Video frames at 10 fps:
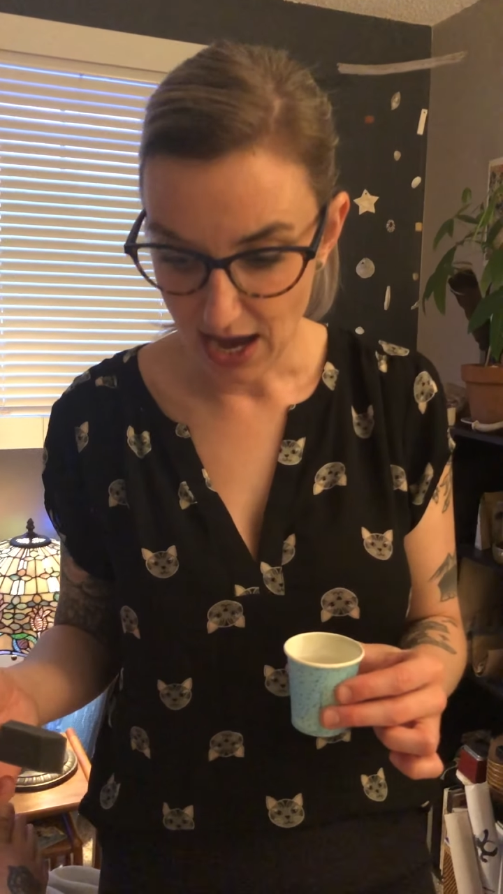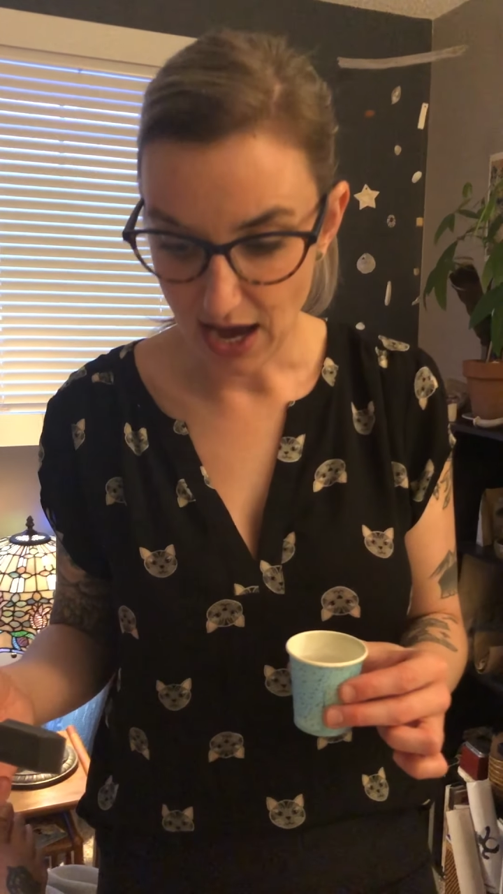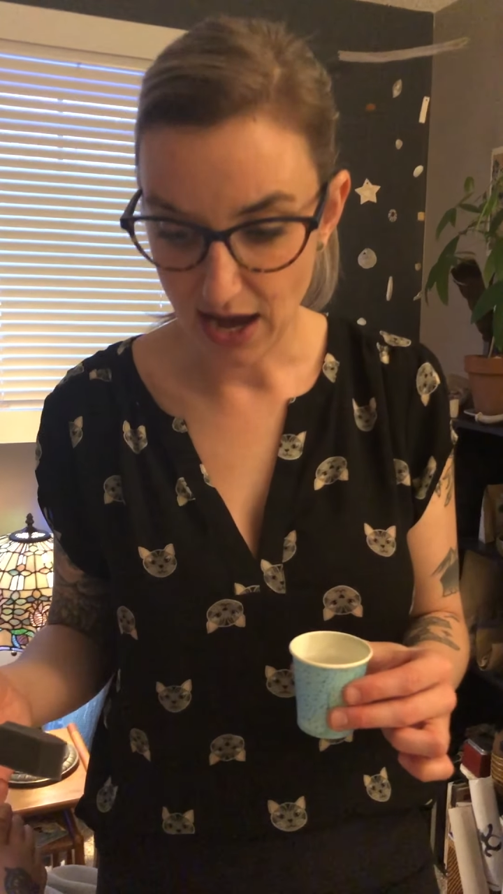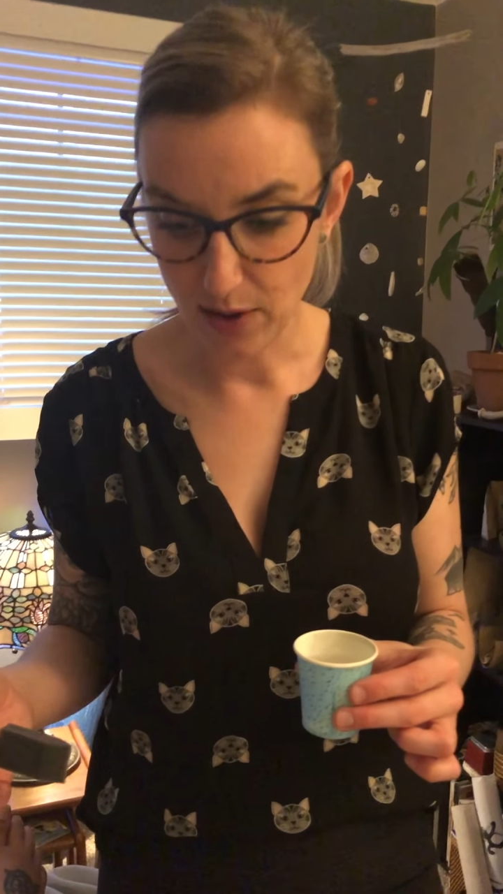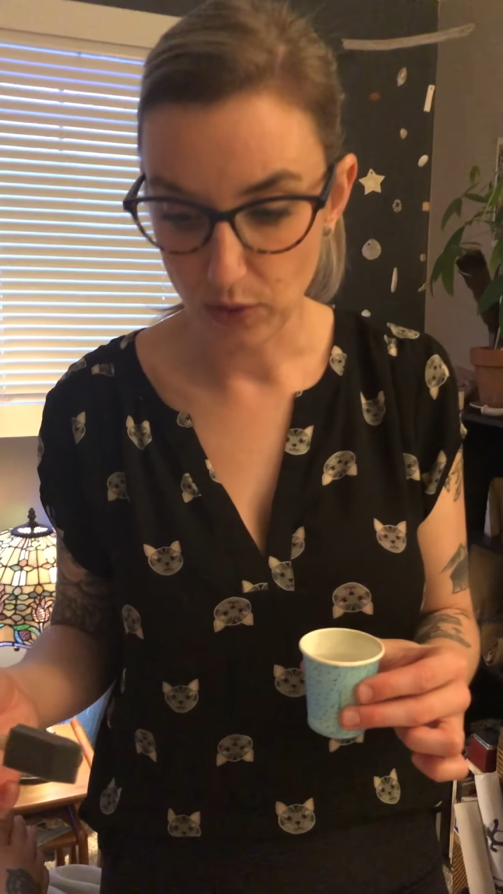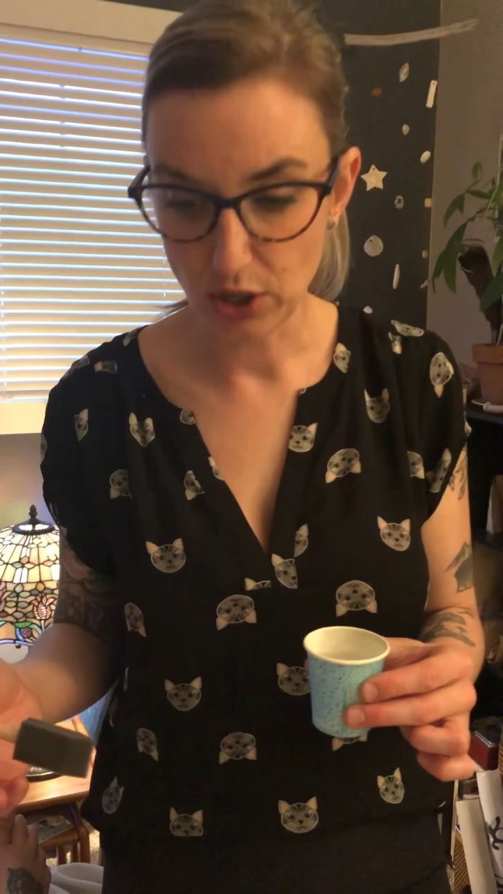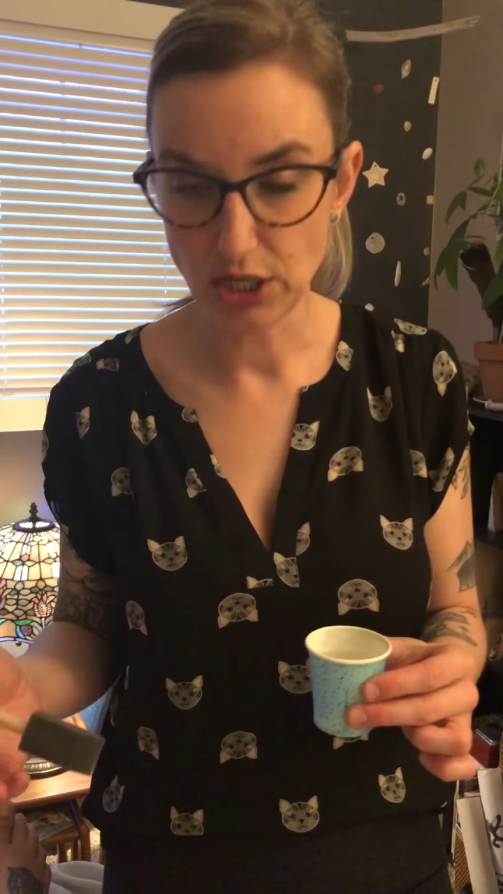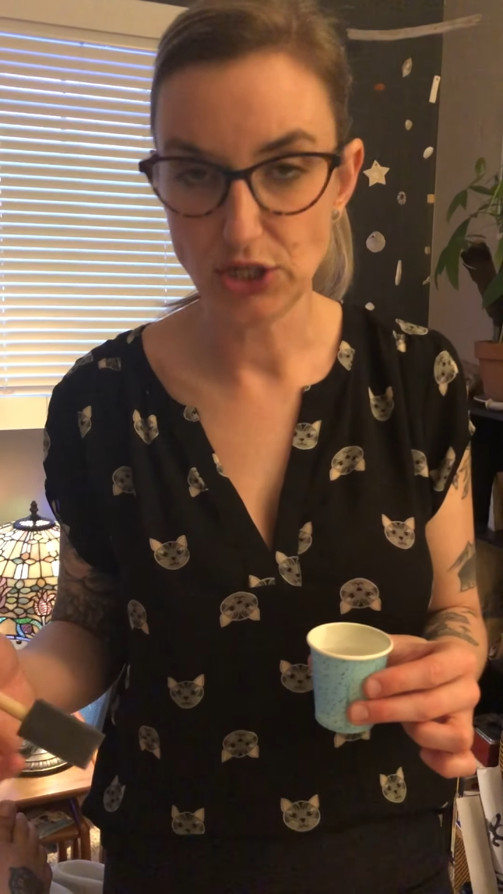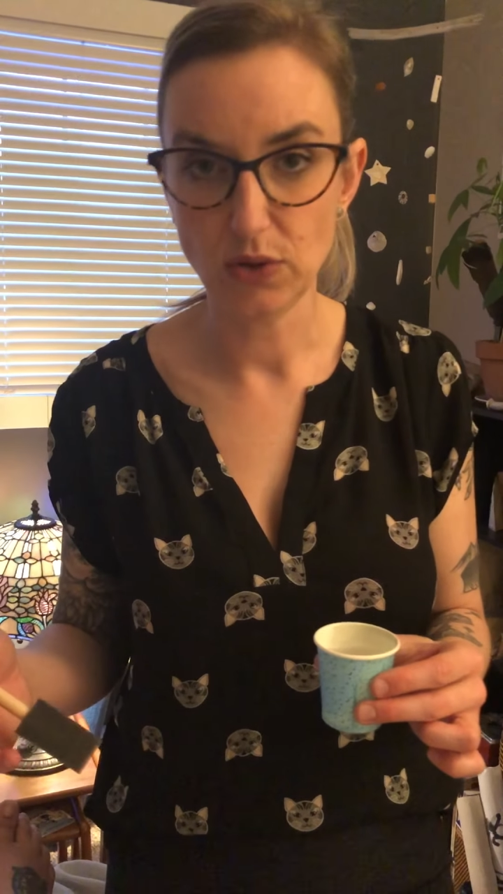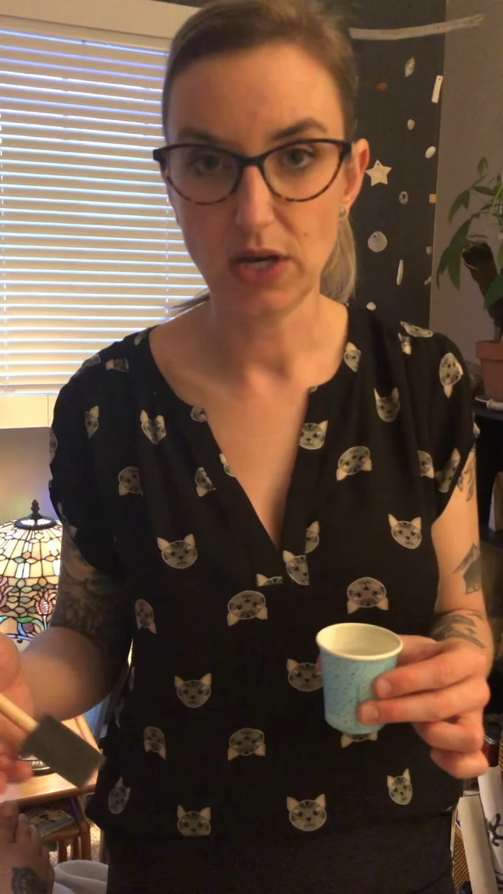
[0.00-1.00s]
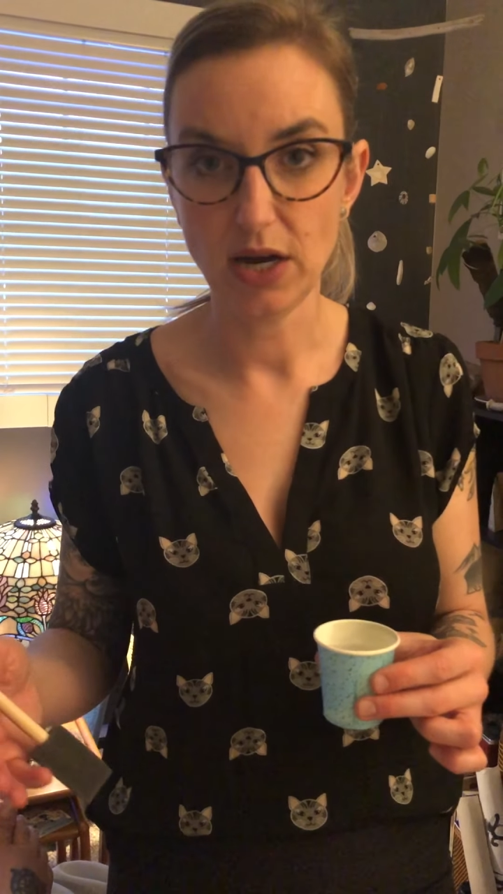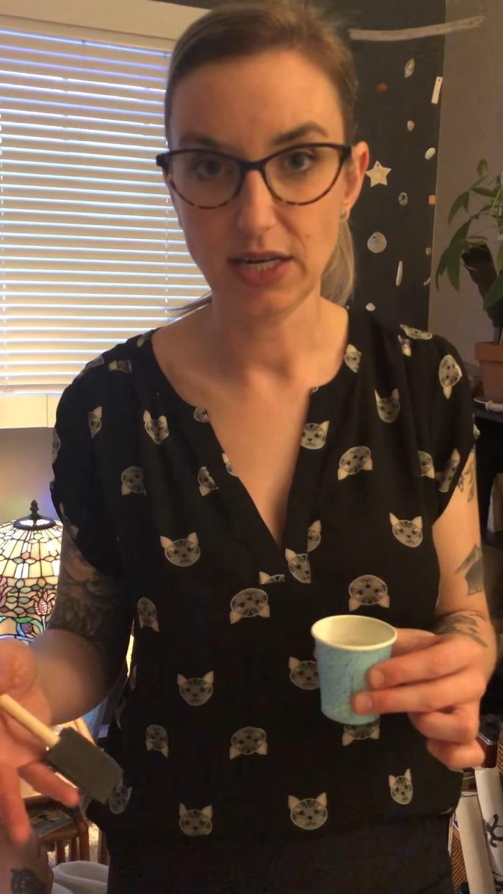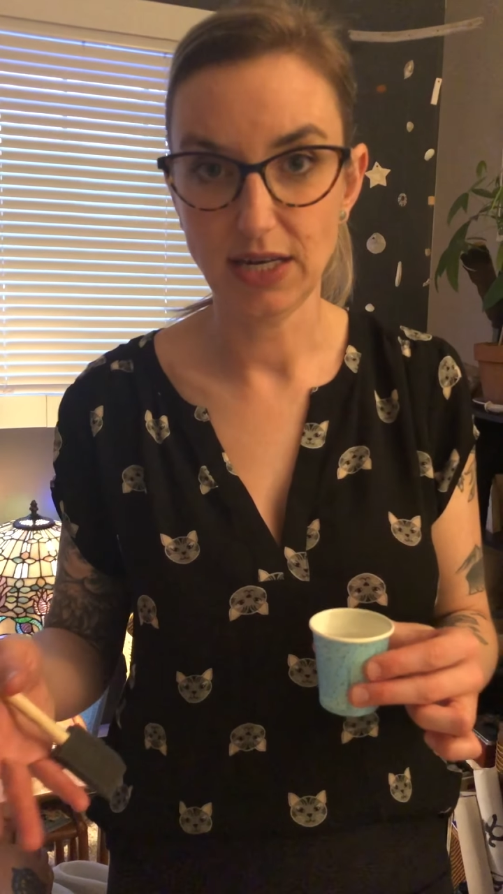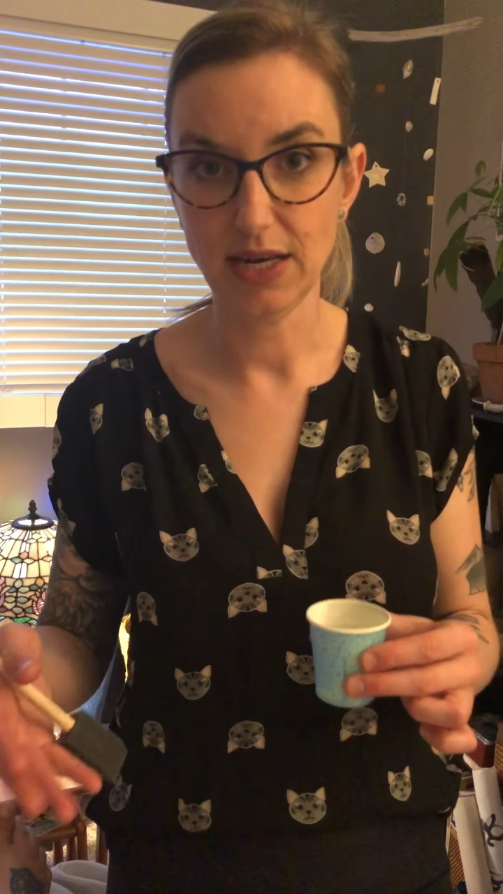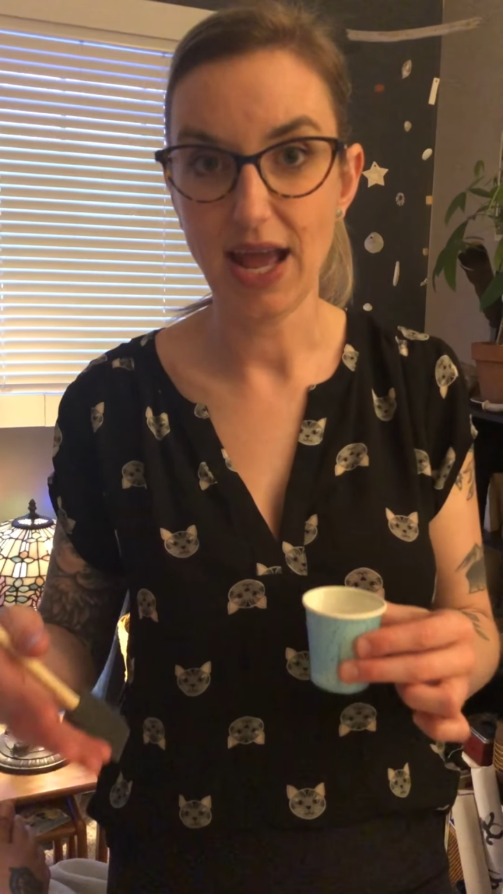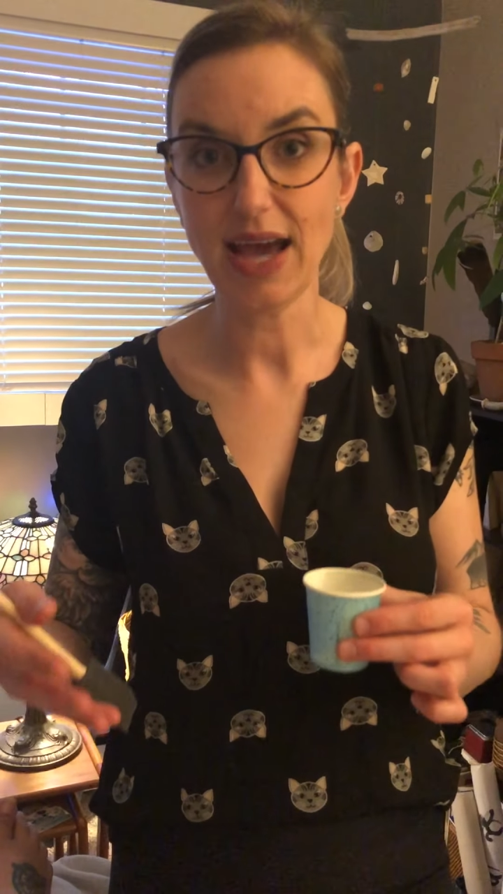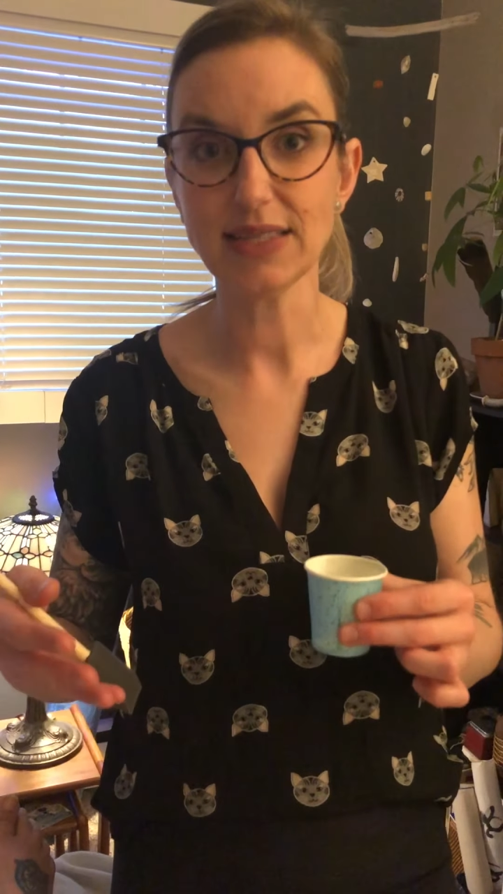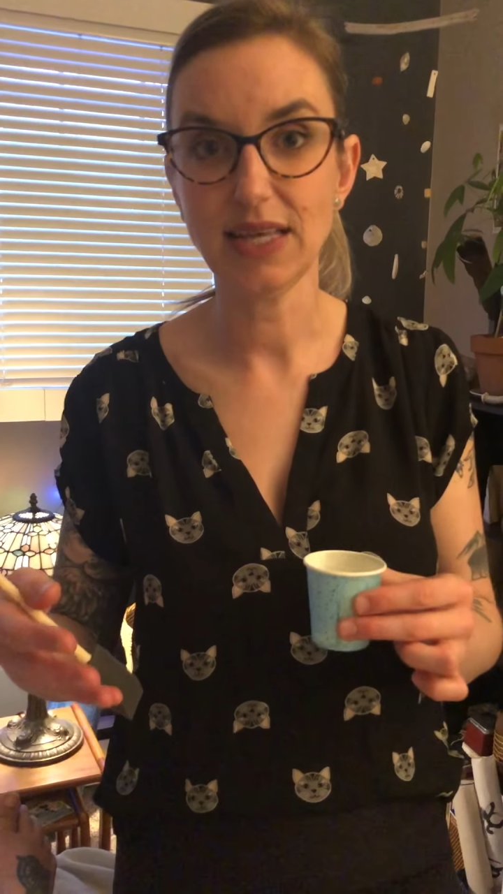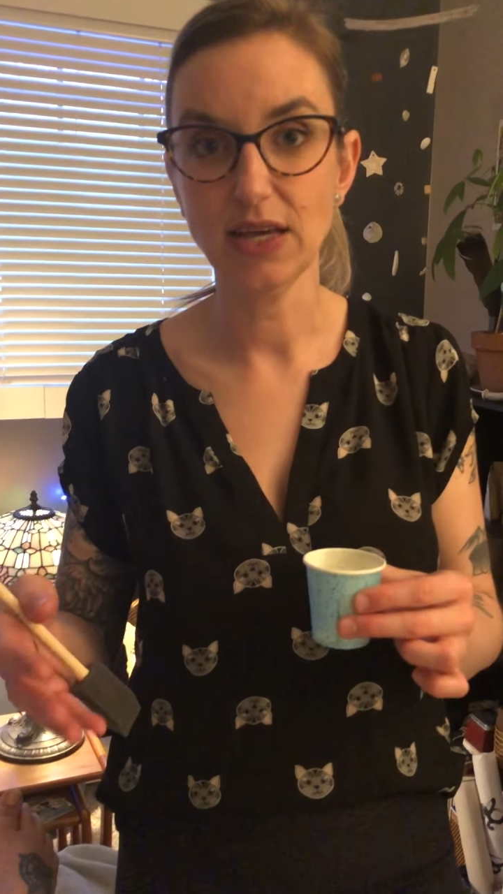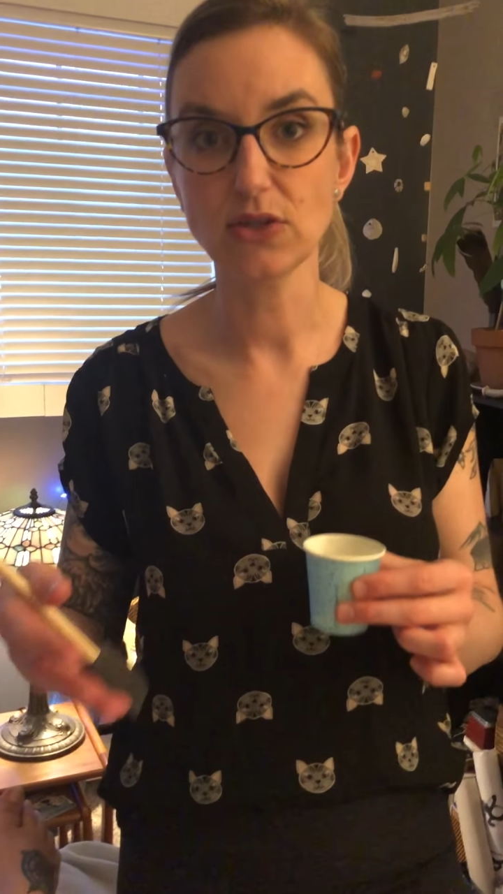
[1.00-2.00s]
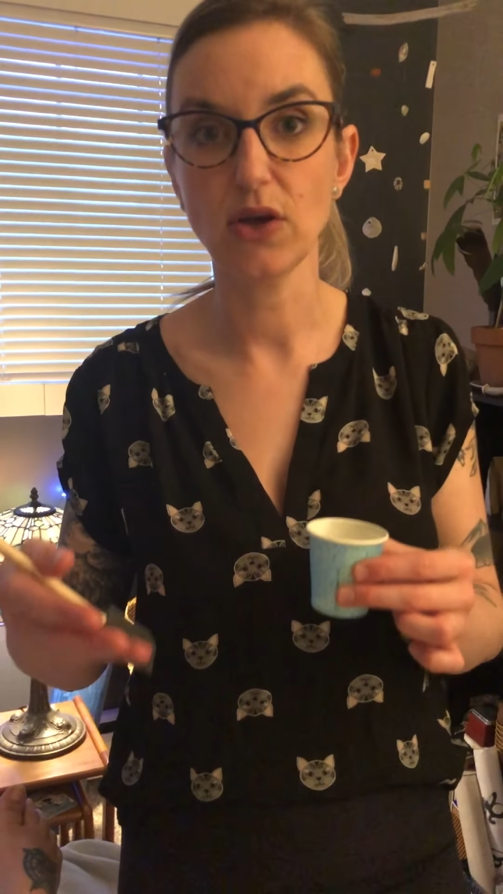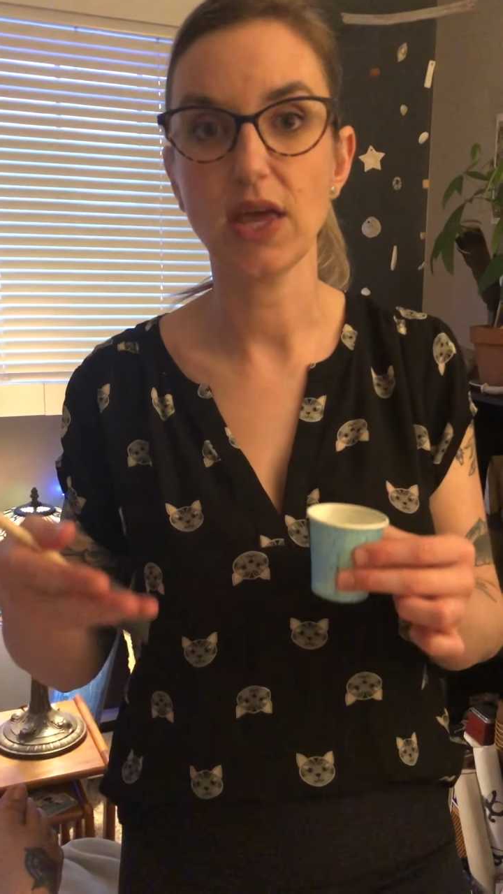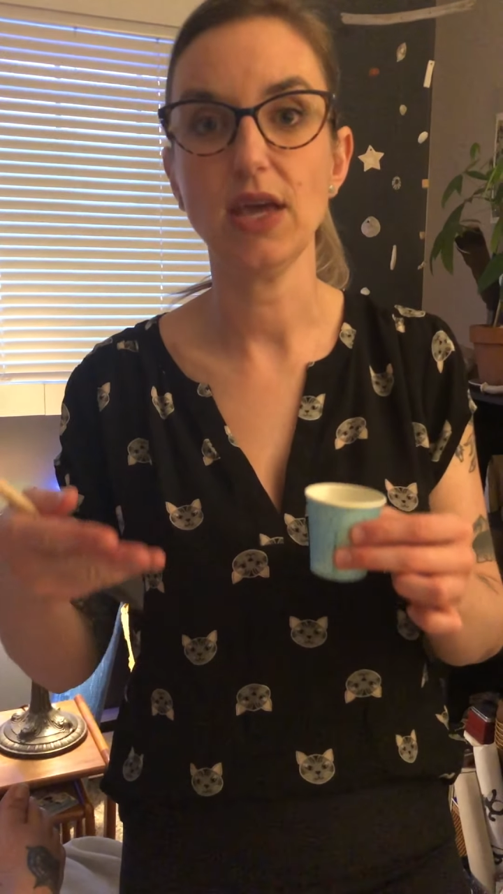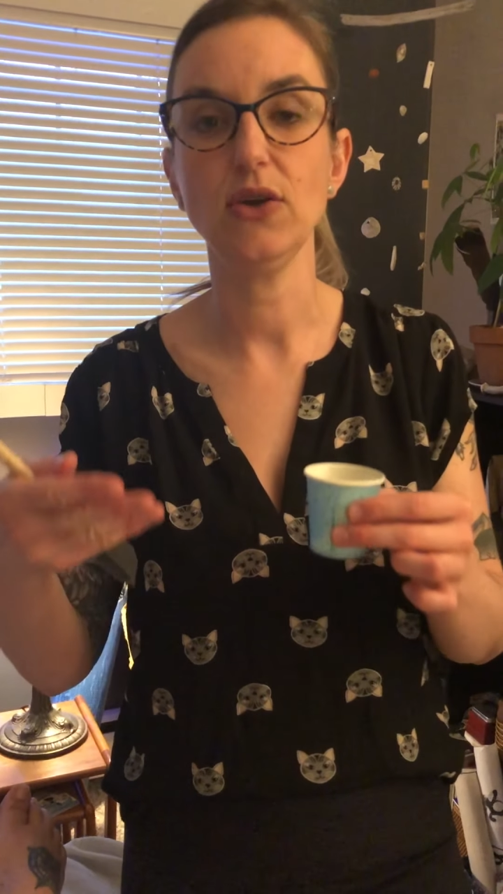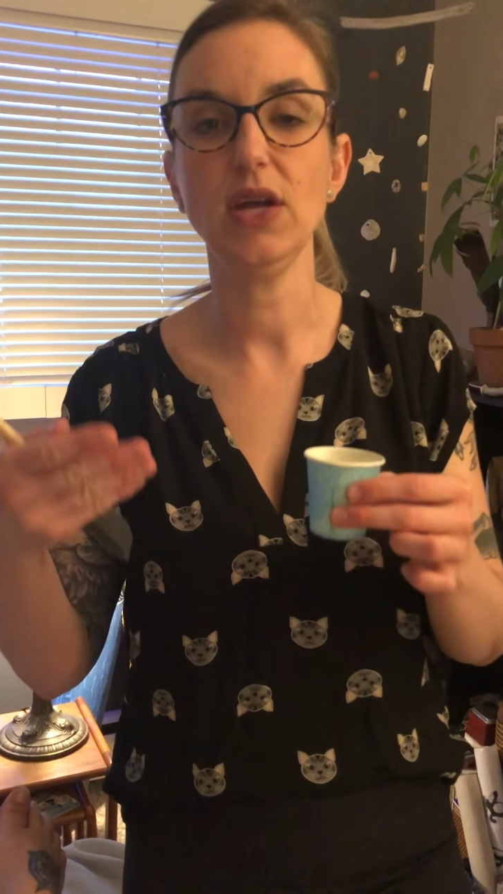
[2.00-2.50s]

We're going to do it on an exhale, so I'll get you